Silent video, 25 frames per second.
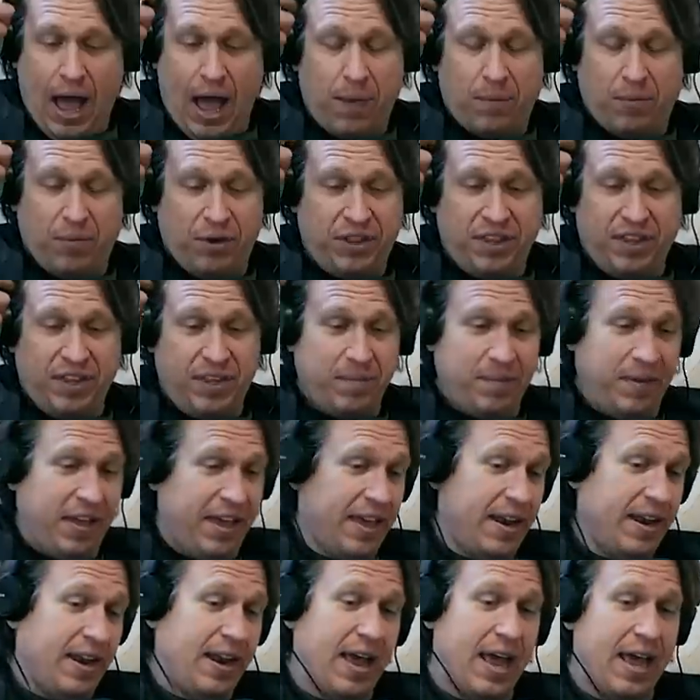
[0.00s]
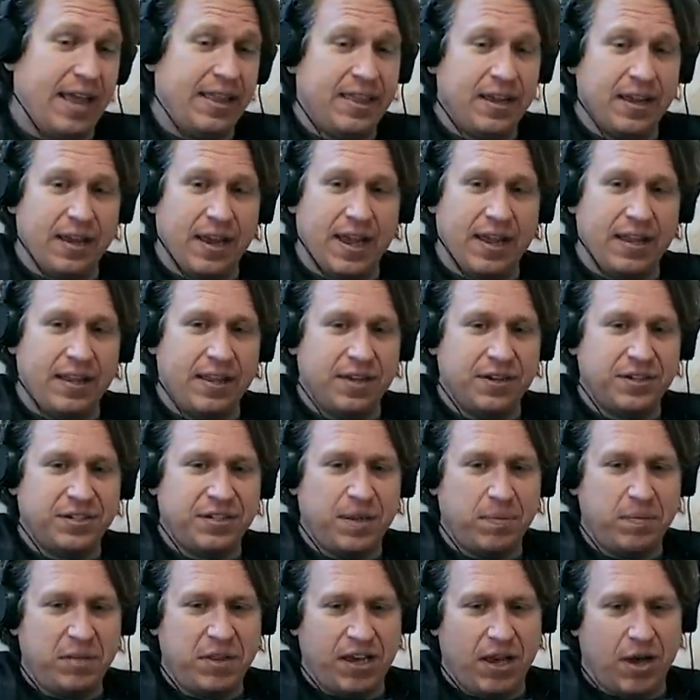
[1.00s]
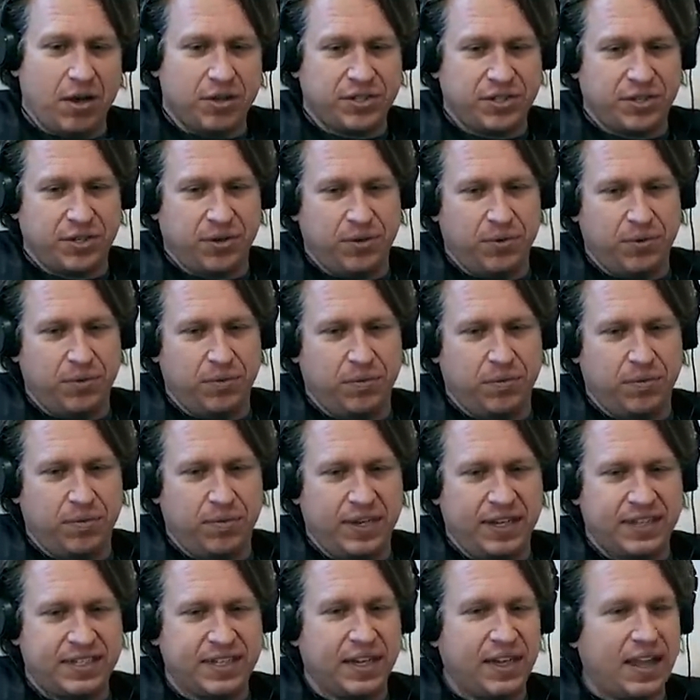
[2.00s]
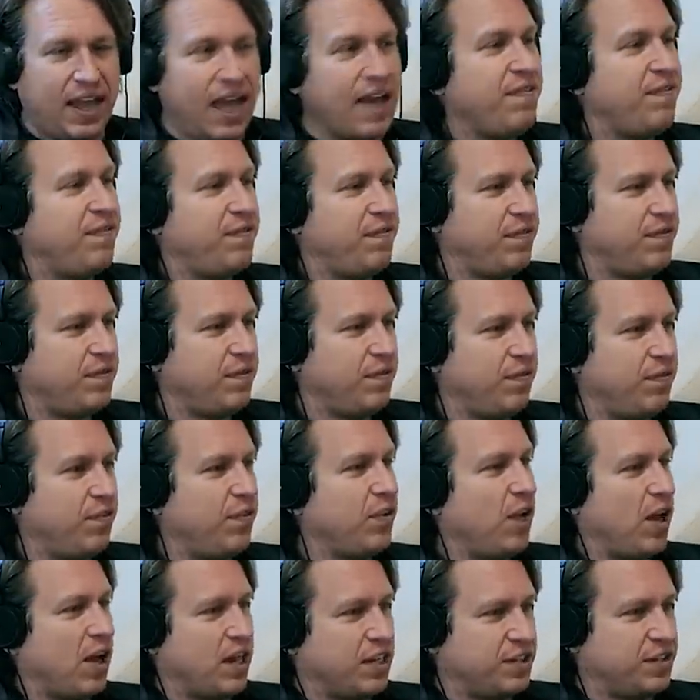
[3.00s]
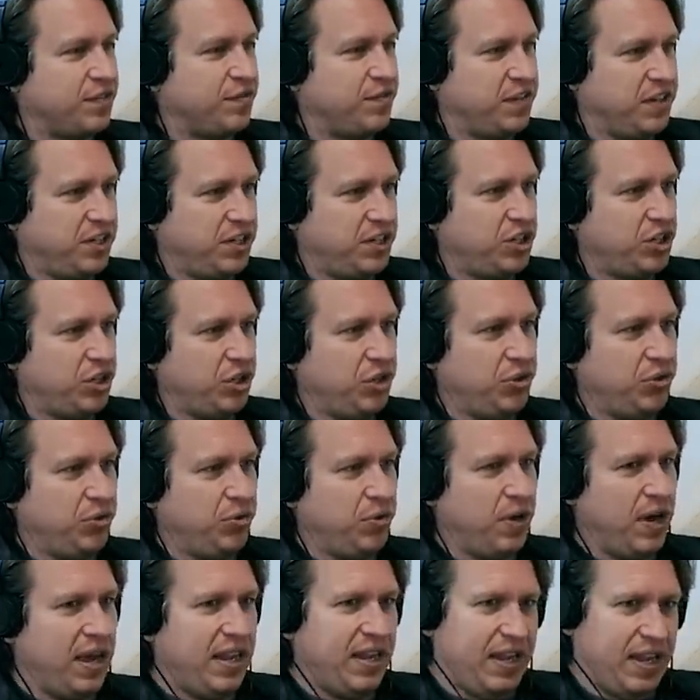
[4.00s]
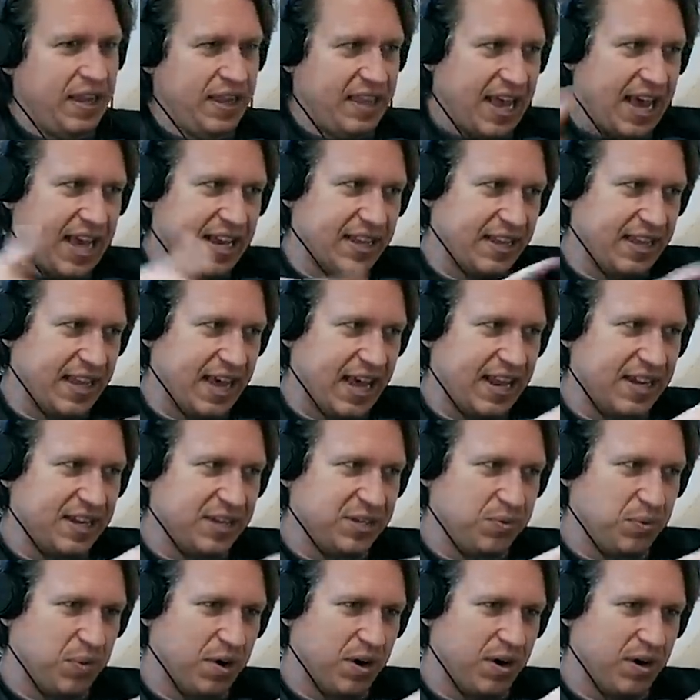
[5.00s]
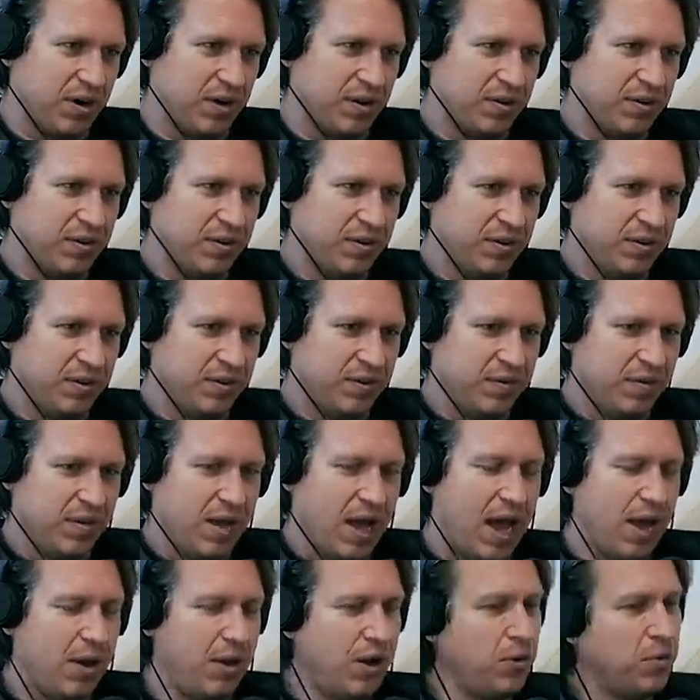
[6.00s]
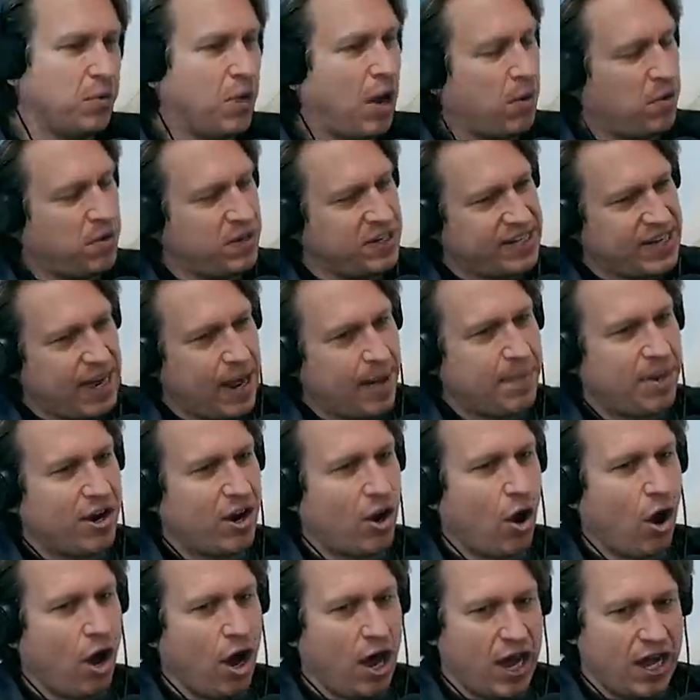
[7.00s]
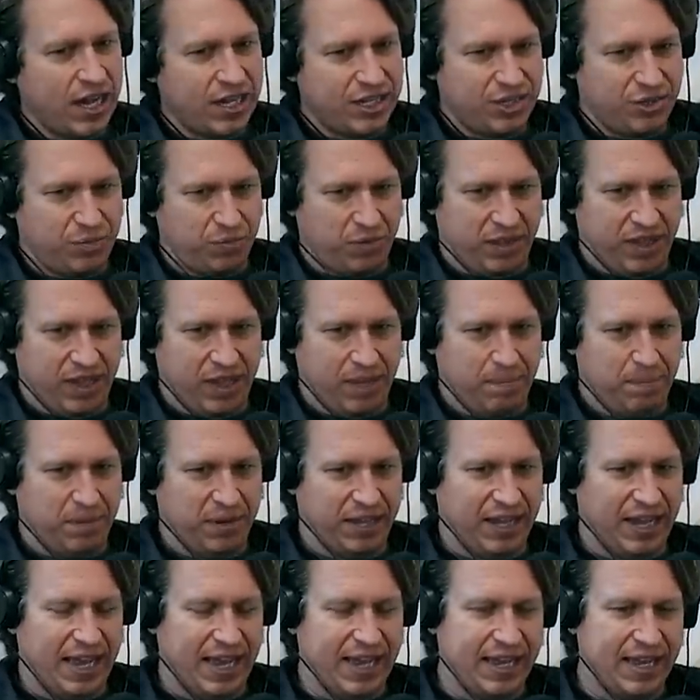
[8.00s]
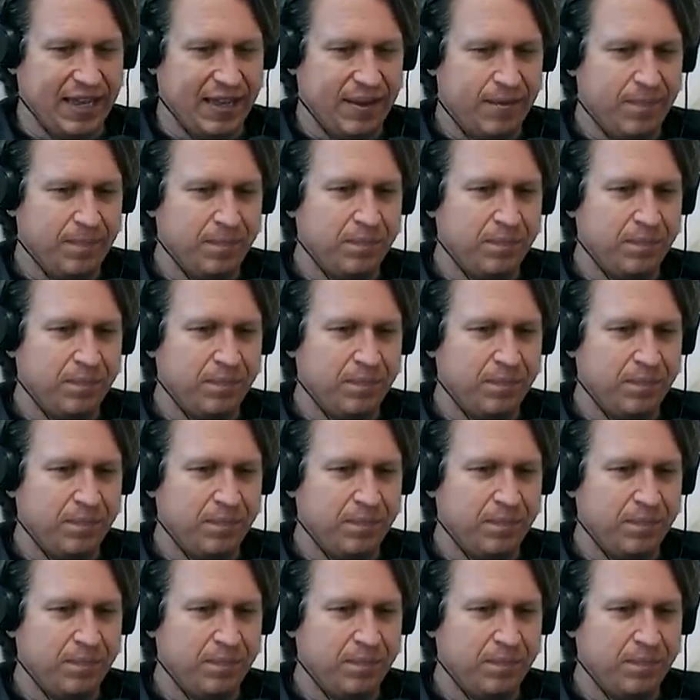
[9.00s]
I'm with you, man. There's something also, it's a life philosophy too, and that is where I wouldn't say I'm at odds with it, but like,